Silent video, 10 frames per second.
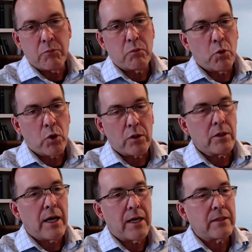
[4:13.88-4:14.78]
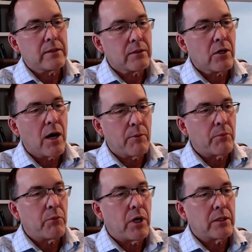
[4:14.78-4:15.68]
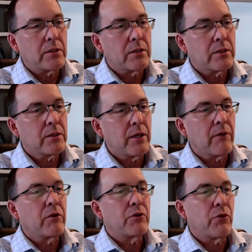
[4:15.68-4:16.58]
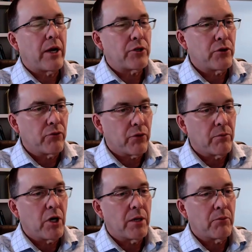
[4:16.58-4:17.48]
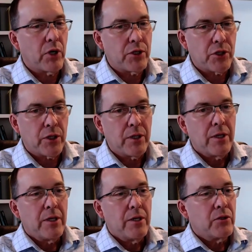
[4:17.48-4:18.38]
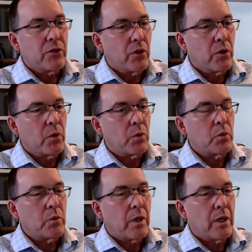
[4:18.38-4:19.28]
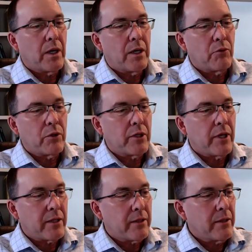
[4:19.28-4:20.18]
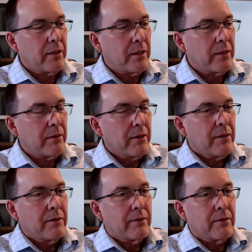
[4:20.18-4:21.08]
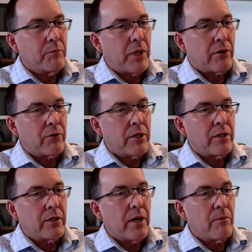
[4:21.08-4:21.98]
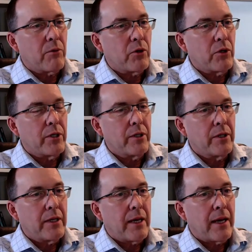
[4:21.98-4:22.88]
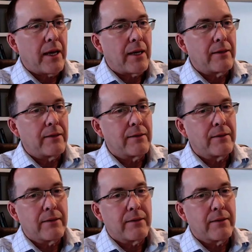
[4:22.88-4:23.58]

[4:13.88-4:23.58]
world-class copper deposits in every direction from hot Breccia. So I really like the pedigree in the neighborhood. And,